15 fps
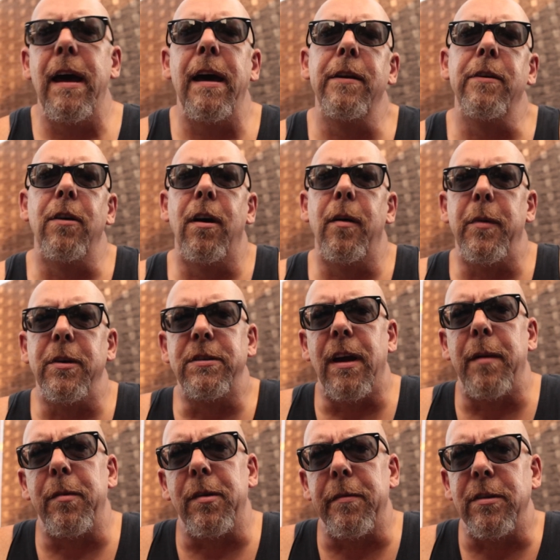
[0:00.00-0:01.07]
I don't know how much
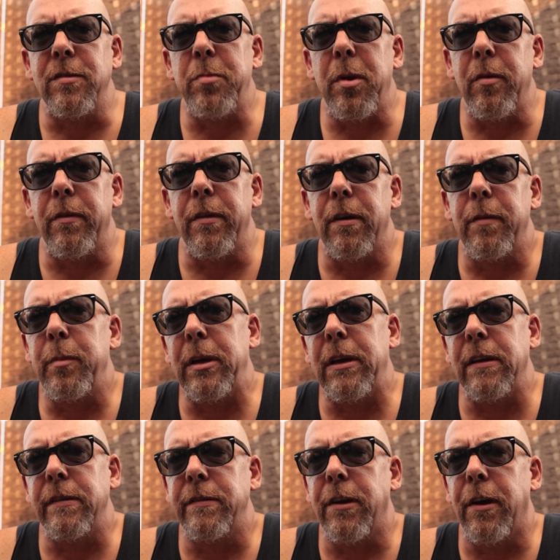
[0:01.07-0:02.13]
time I'm going to spend with her
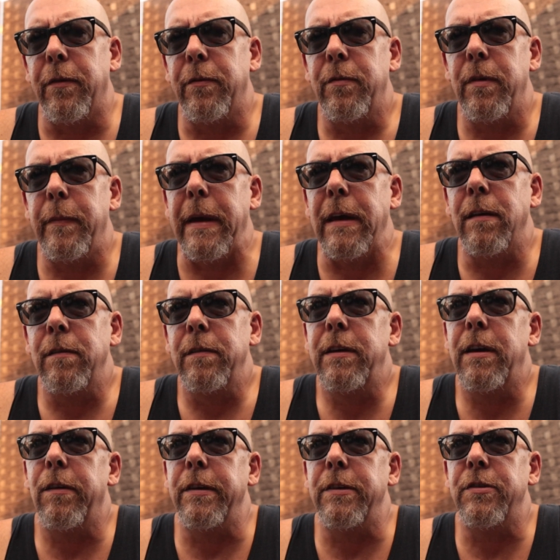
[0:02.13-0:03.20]
because, you know, we may
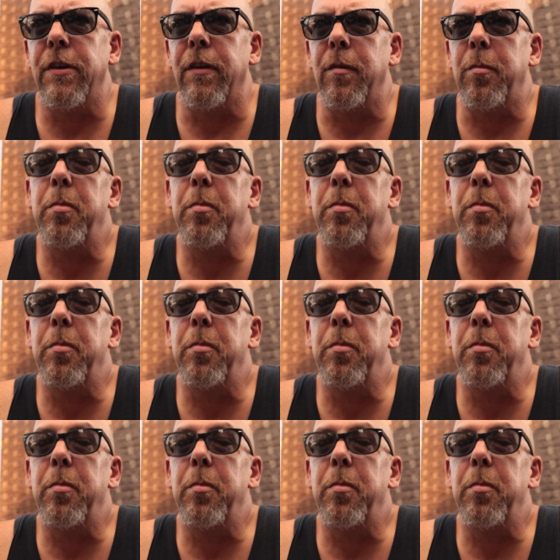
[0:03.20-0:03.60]
kill each other.